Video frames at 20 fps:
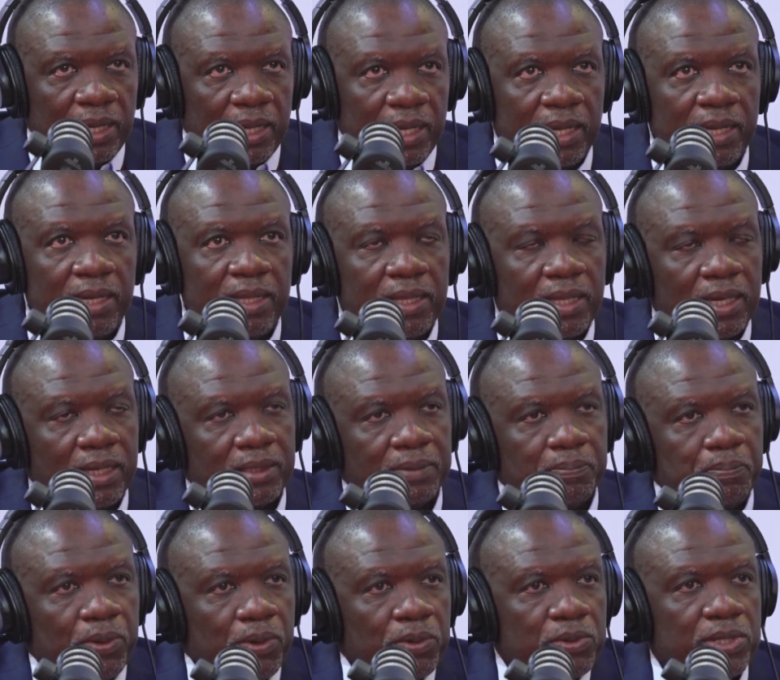In that
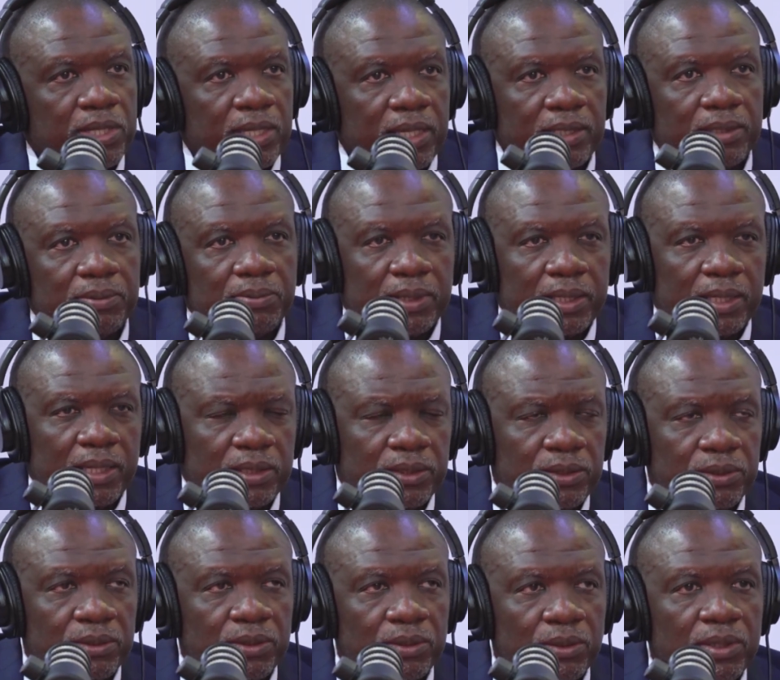process, what I
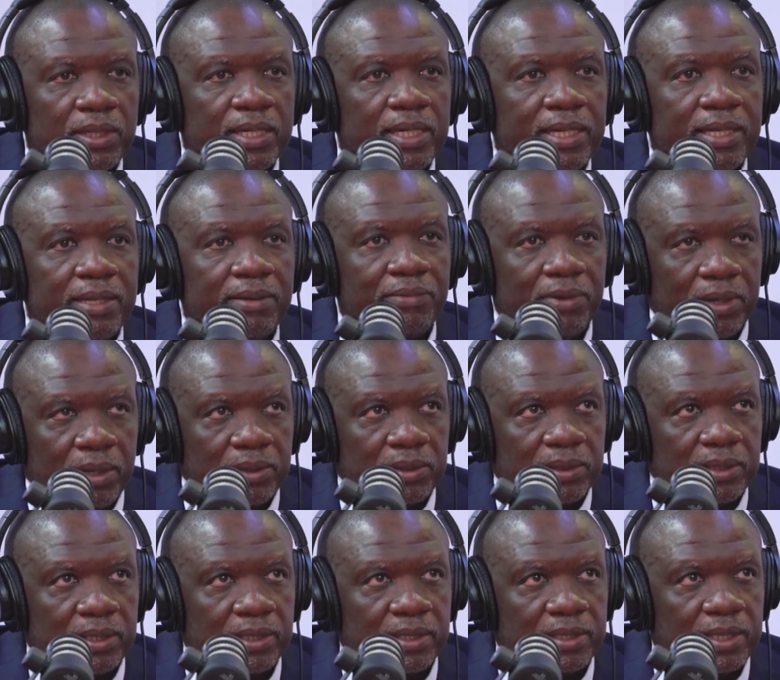should not leave out
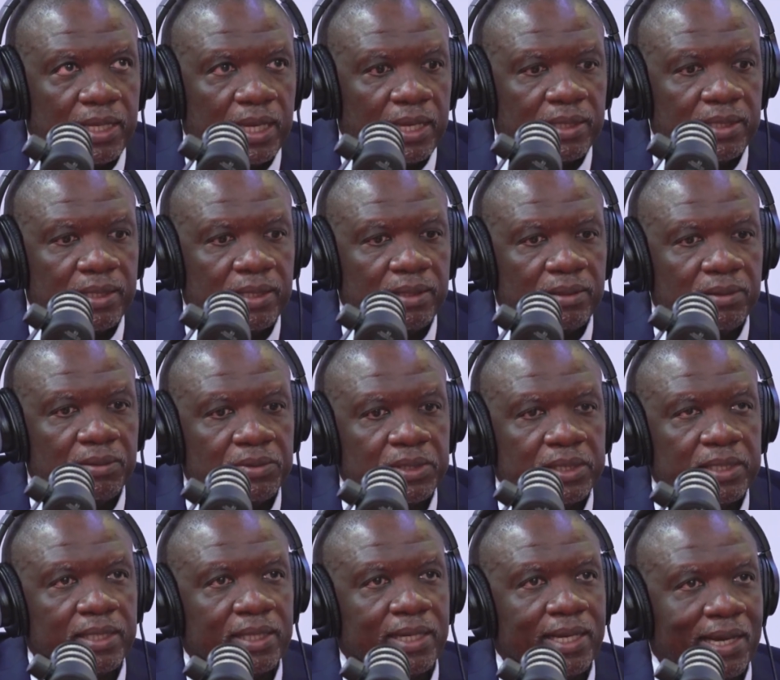is that
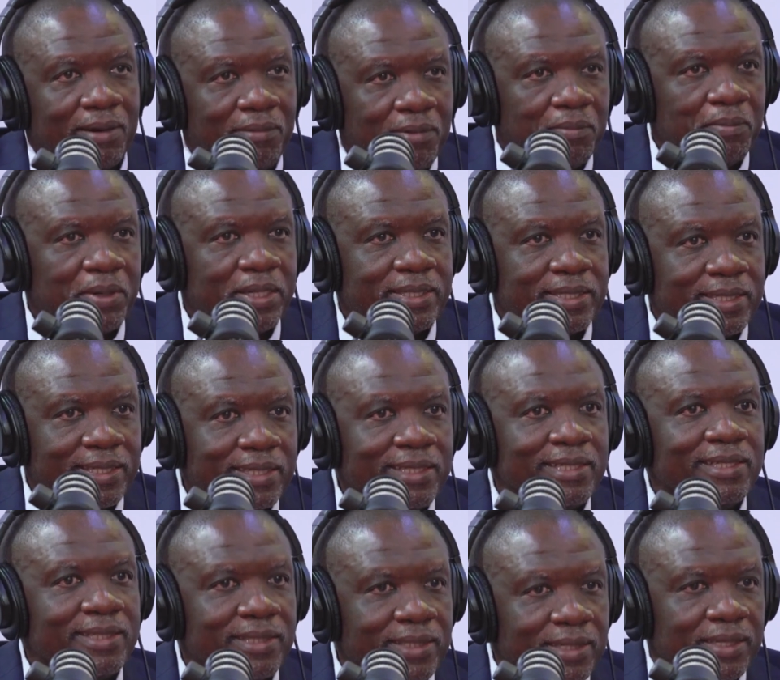obviously the government
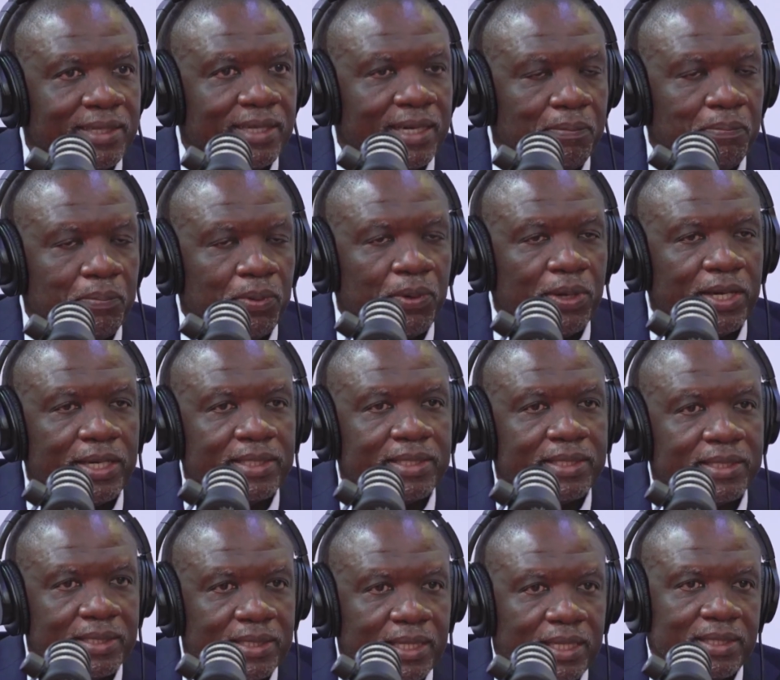did appoint
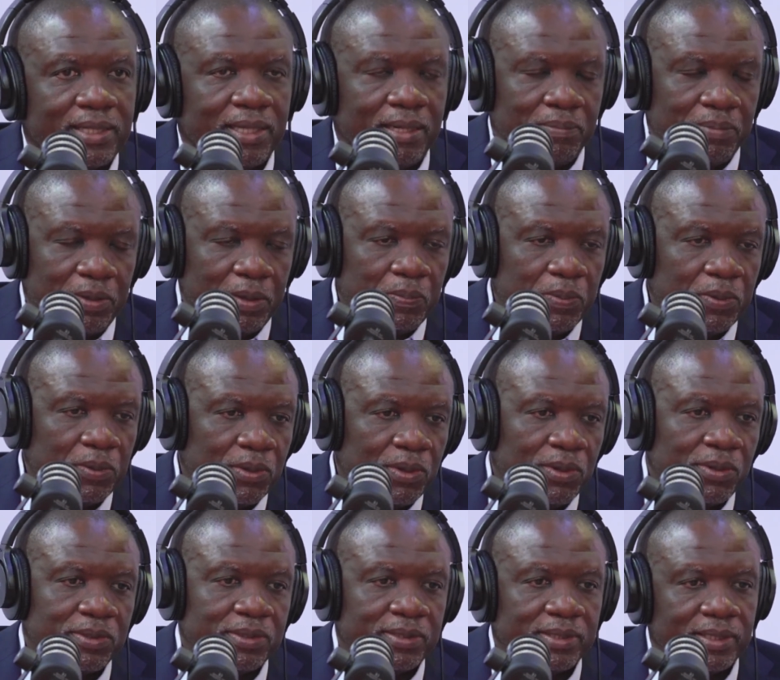certain people
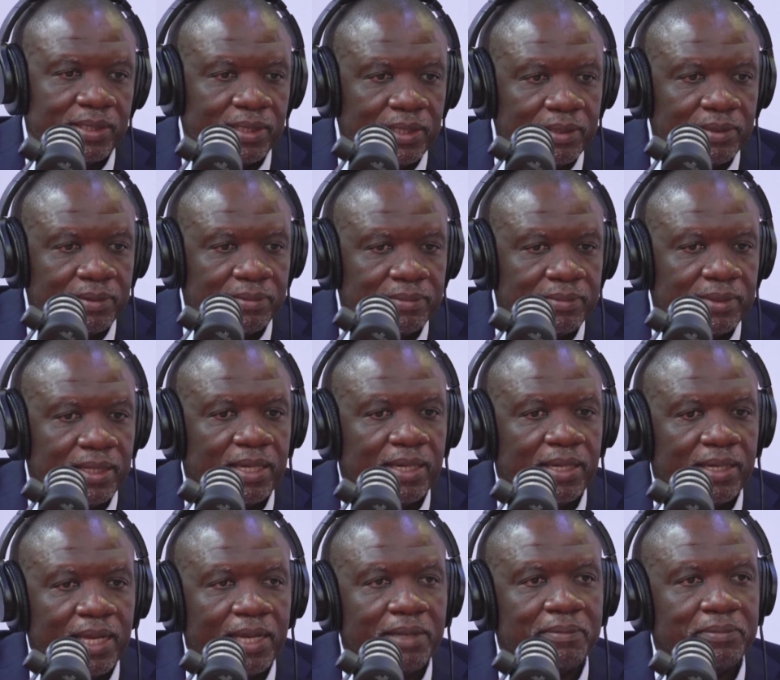called,
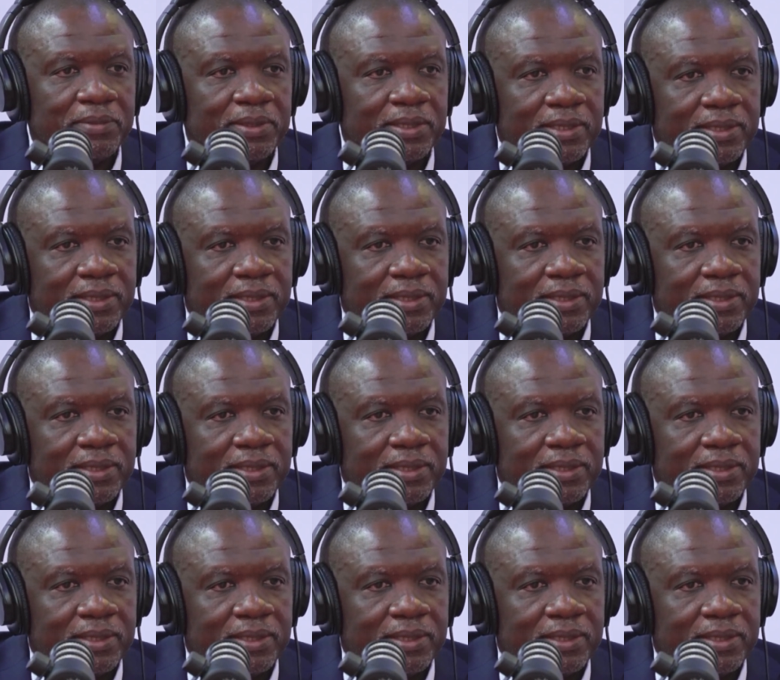and named